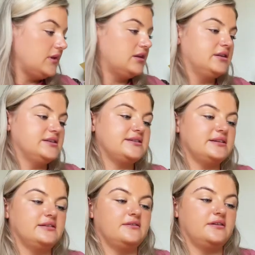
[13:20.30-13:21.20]
this
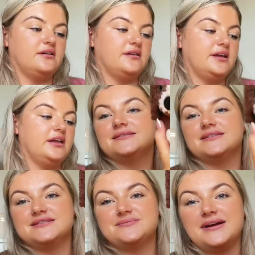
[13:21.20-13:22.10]
little guy.
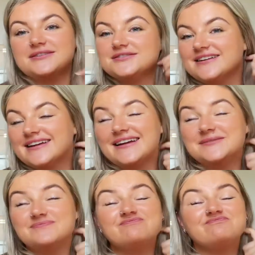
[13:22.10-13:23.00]
This pattern
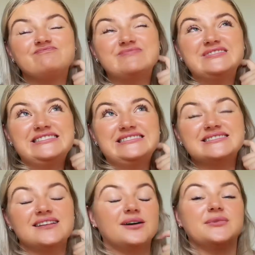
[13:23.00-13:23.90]
again,
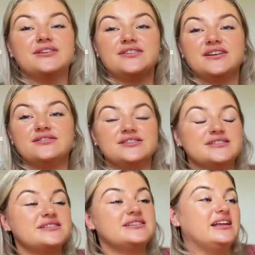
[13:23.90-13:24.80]
not my
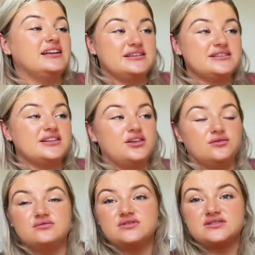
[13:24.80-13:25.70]
favourite. It is
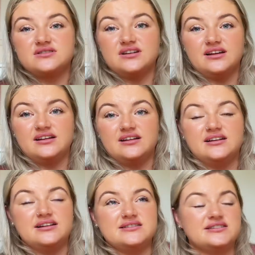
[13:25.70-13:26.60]
cute.
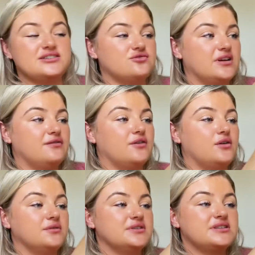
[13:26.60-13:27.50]
It is
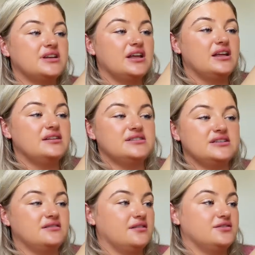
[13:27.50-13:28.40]
straightforward.
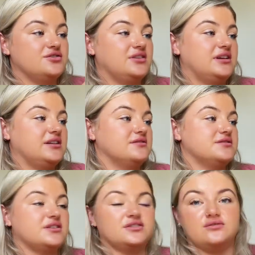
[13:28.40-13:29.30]
Did not enjoy the
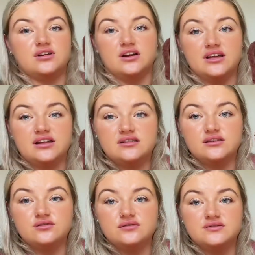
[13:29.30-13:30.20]
ears. I don't like the
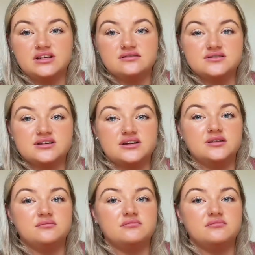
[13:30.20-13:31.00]
look of the ears on him.